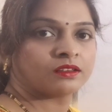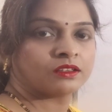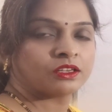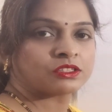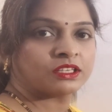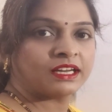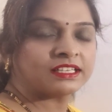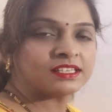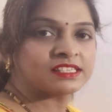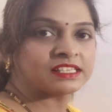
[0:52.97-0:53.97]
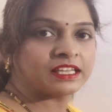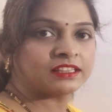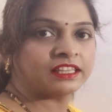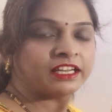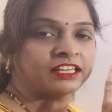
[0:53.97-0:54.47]
So let us see
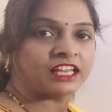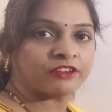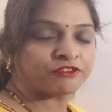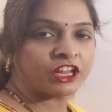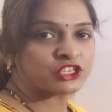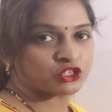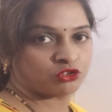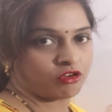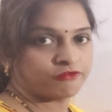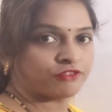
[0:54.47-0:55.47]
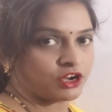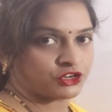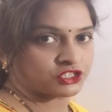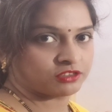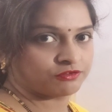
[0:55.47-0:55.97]
the definition of
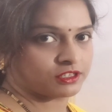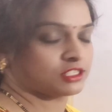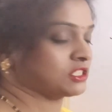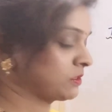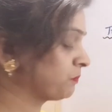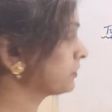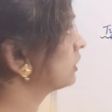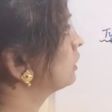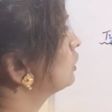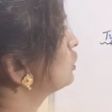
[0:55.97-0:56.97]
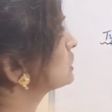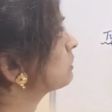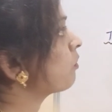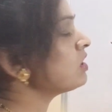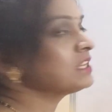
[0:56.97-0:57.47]
function first. So
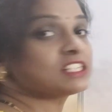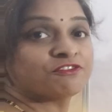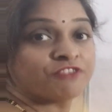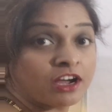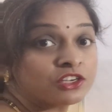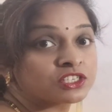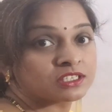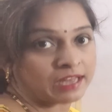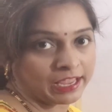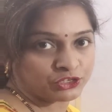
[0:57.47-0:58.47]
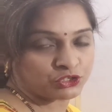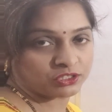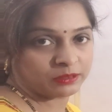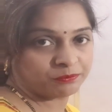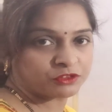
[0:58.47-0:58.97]
what is a function
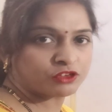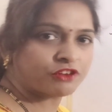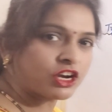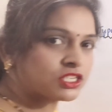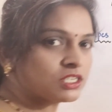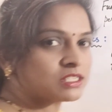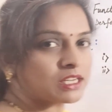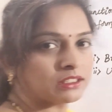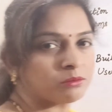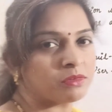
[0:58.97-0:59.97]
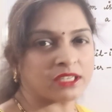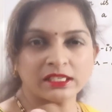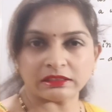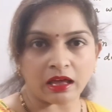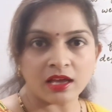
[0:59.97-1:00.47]
actually? So function is nothing but a
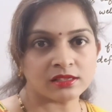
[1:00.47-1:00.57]
task